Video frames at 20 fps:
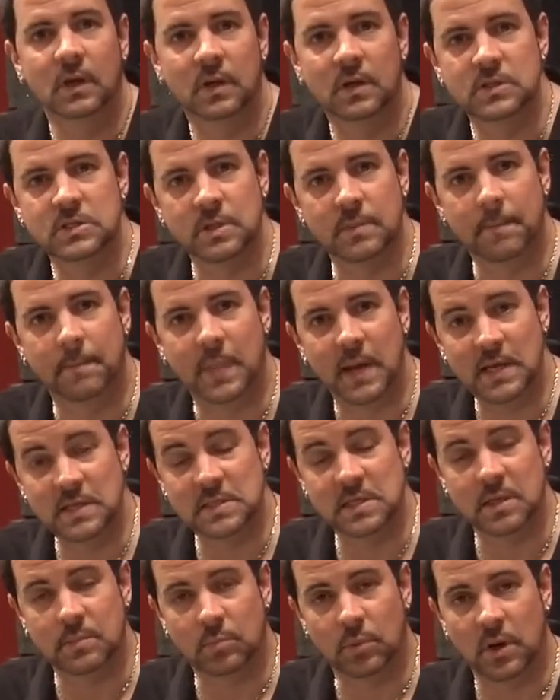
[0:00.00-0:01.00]
some
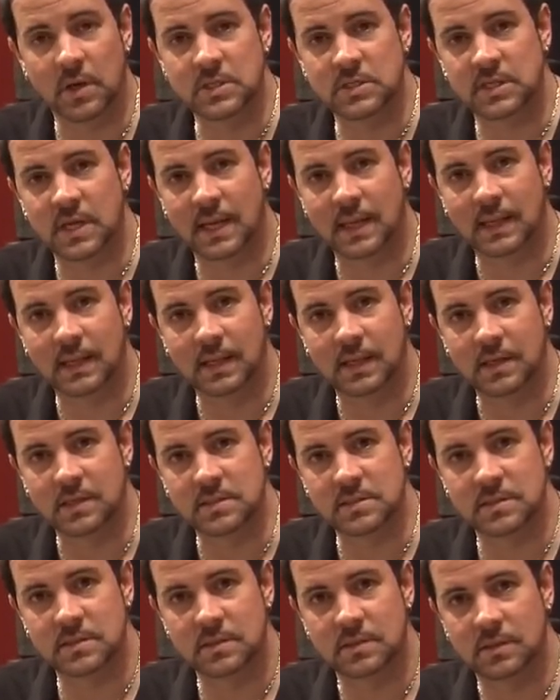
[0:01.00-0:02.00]
basic brush
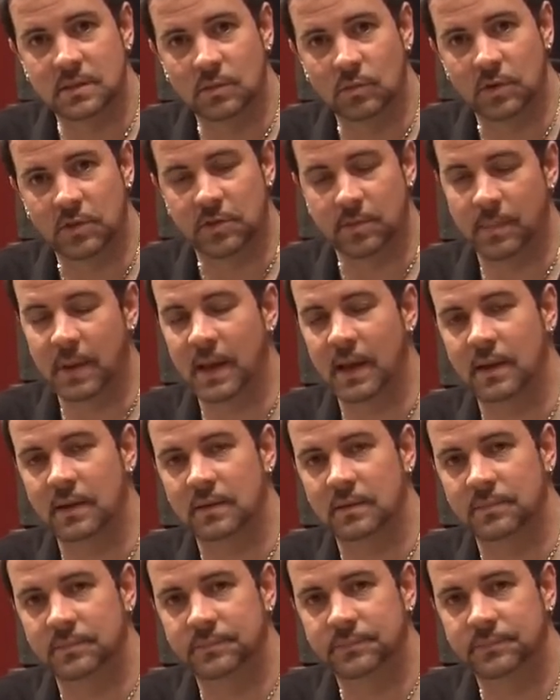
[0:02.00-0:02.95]
techniques with the band.